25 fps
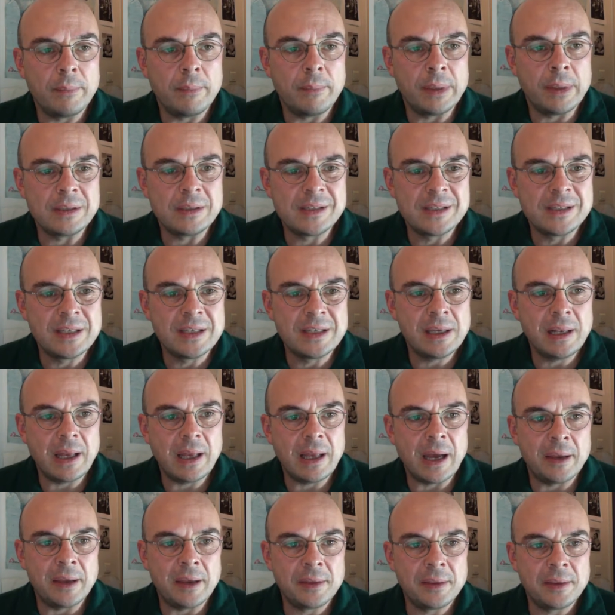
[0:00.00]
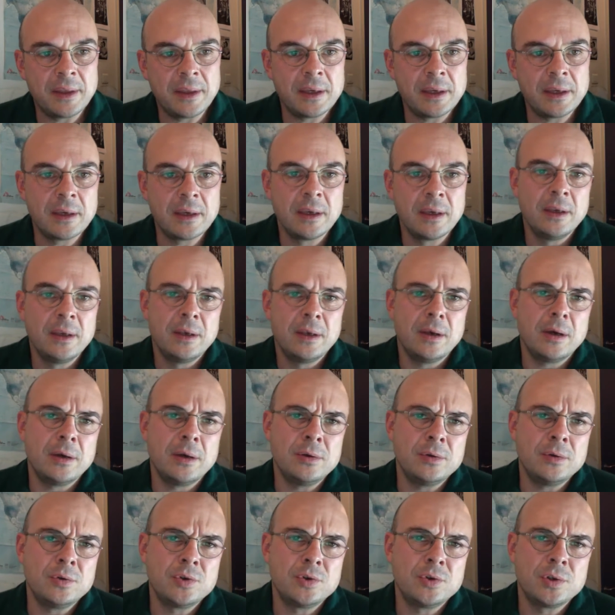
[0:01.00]
still, I think
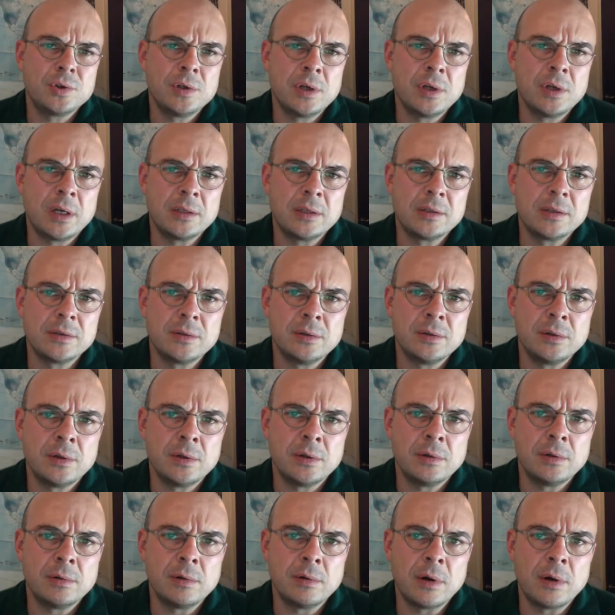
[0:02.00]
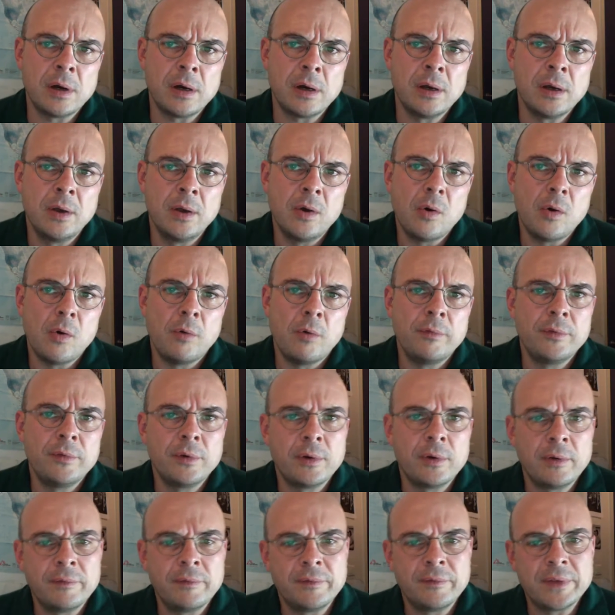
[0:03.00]
you should not,
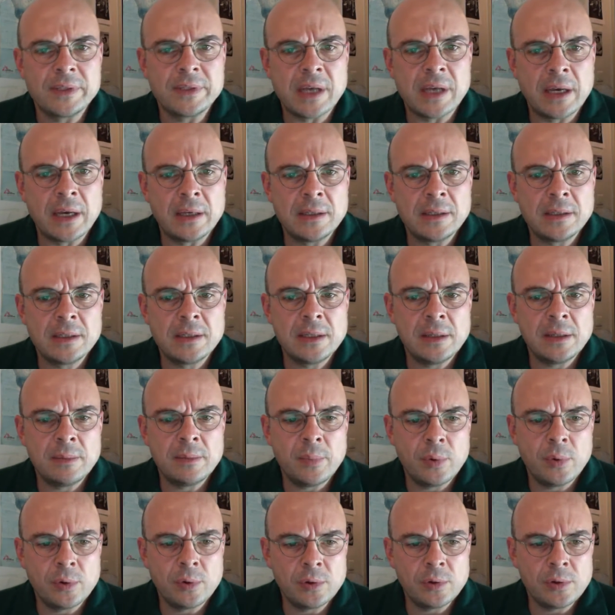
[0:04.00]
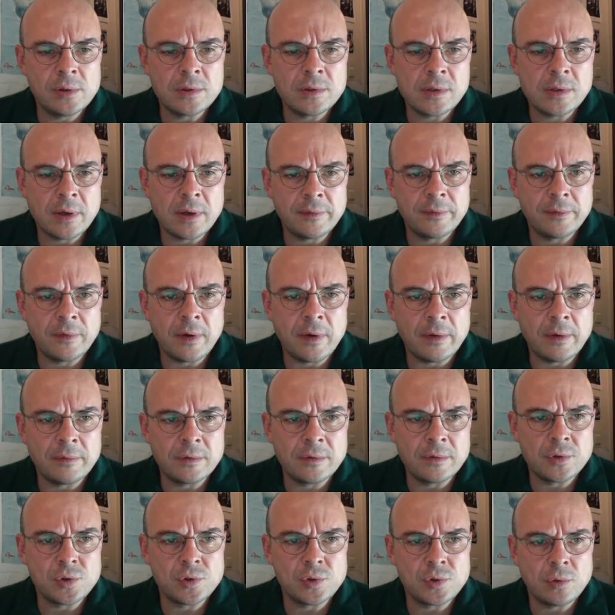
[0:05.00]
overemphasize the importance of
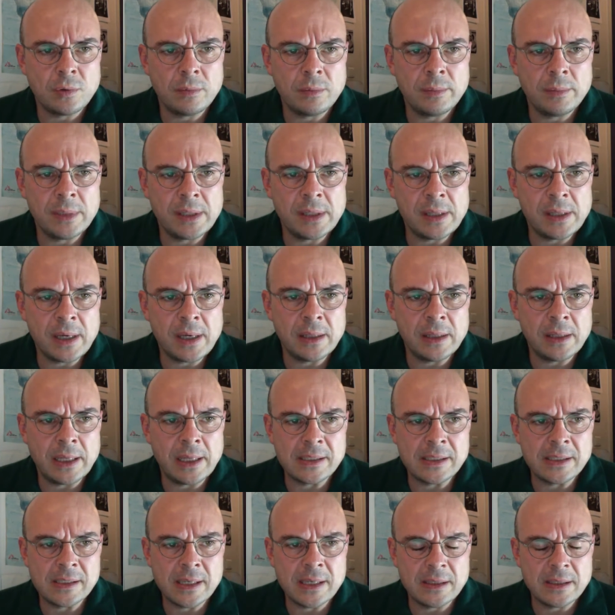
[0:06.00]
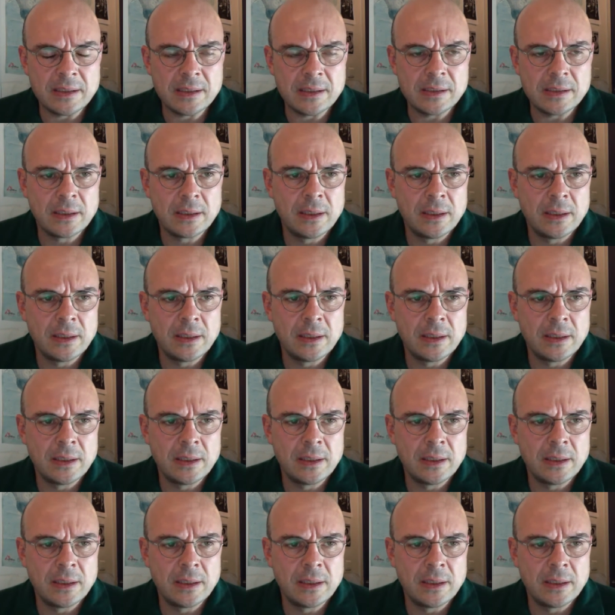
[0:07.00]
social media in that sense,